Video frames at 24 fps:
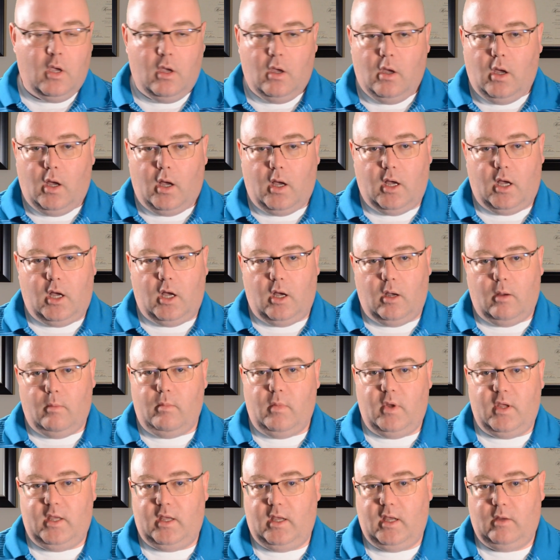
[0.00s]

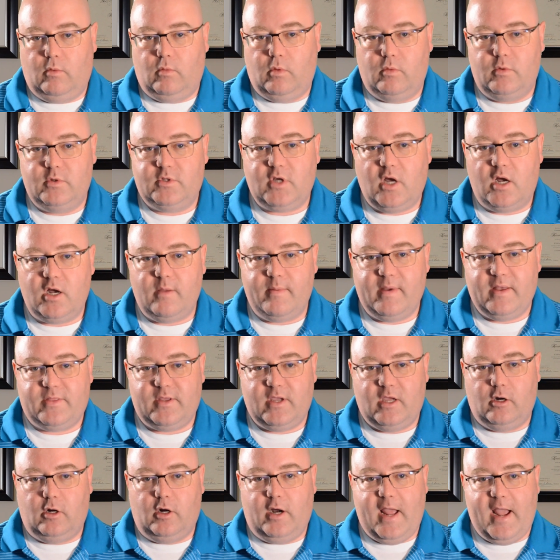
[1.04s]
And when we talk about
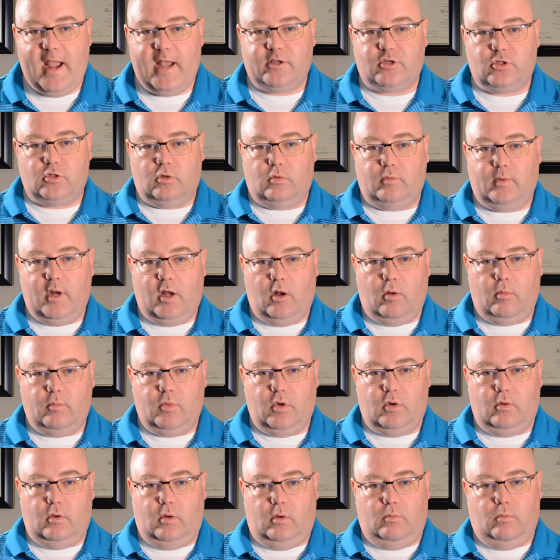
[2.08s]
the international realm,
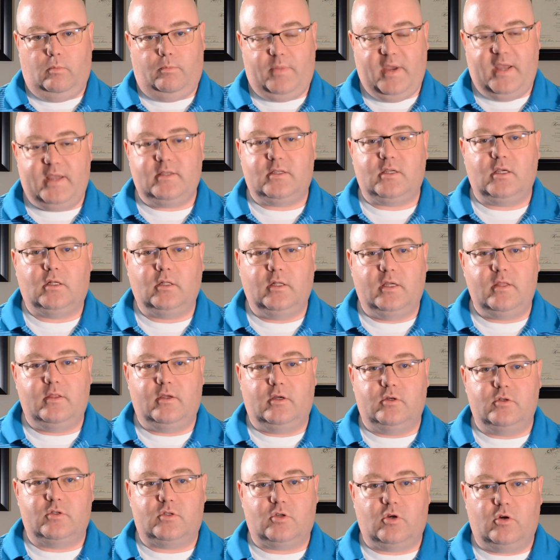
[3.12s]
basically
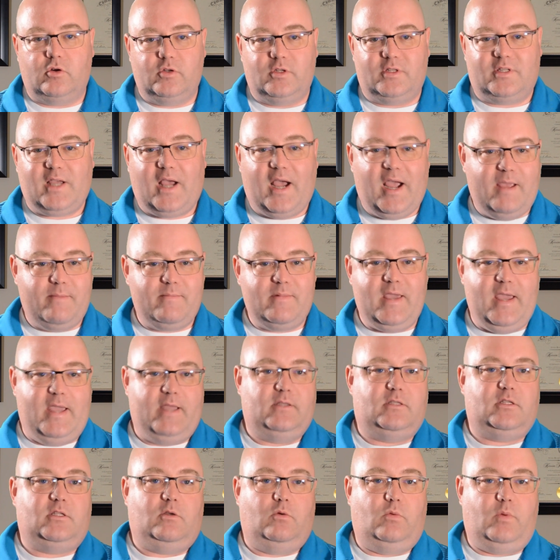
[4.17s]
there's certain time
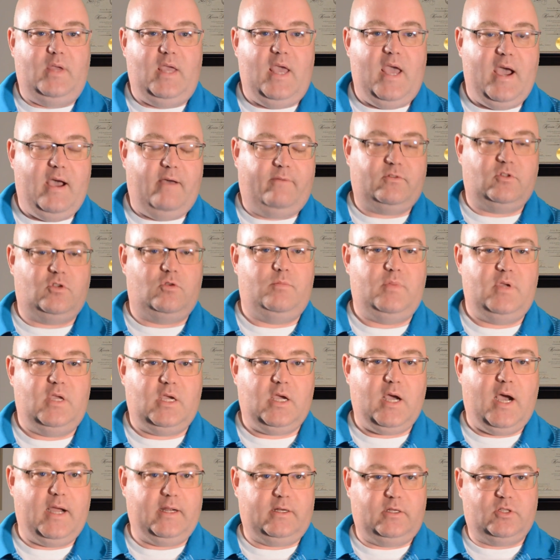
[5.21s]
gates that we have to be
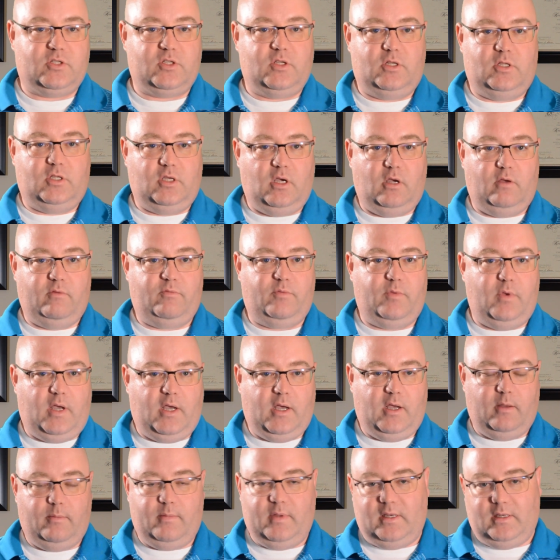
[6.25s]
cognizant of
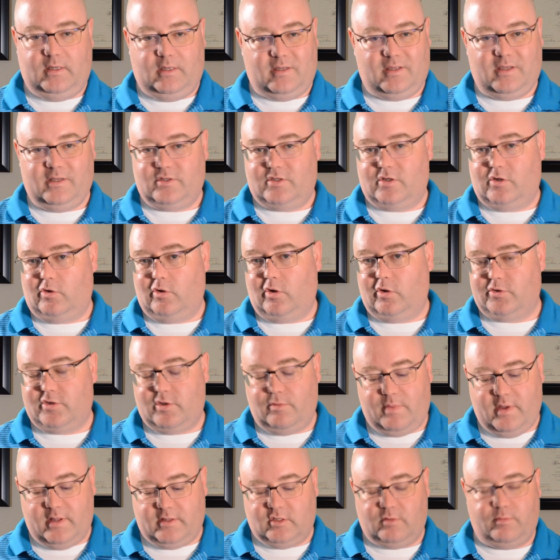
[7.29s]
because it all
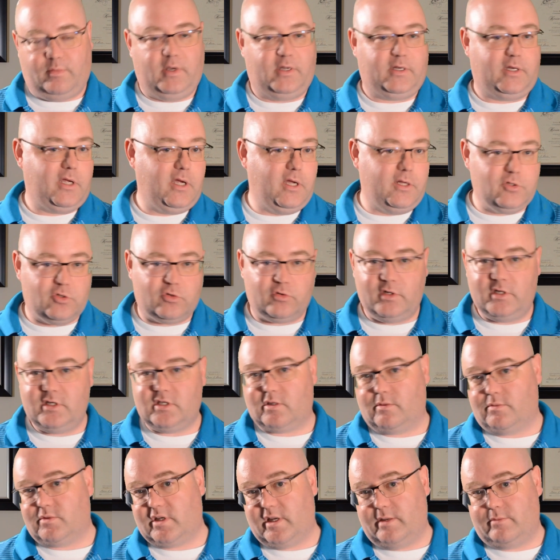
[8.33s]
depends upon country.
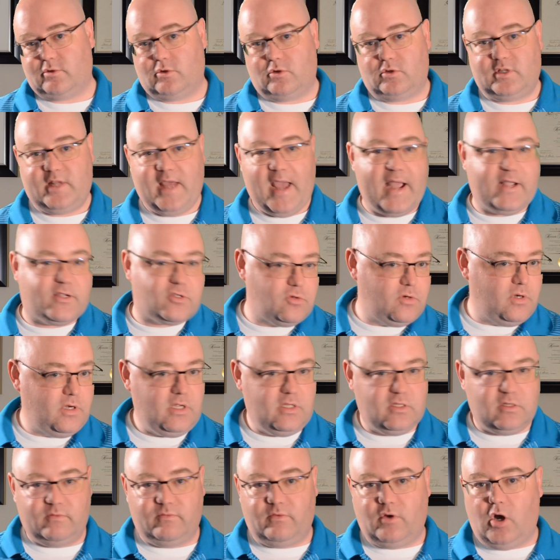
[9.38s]
Sometimes there's tax
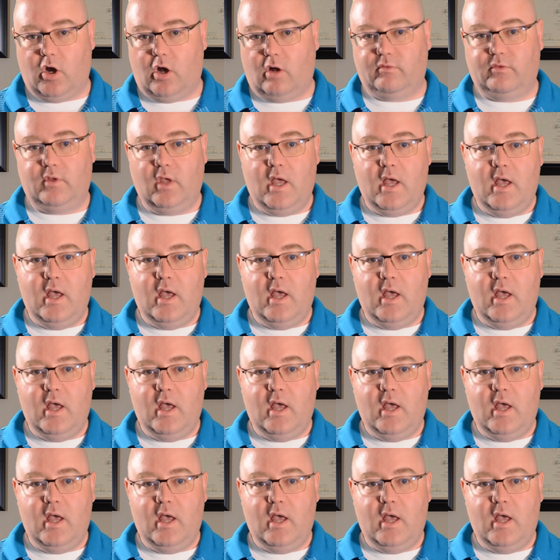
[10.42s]
treaties involved.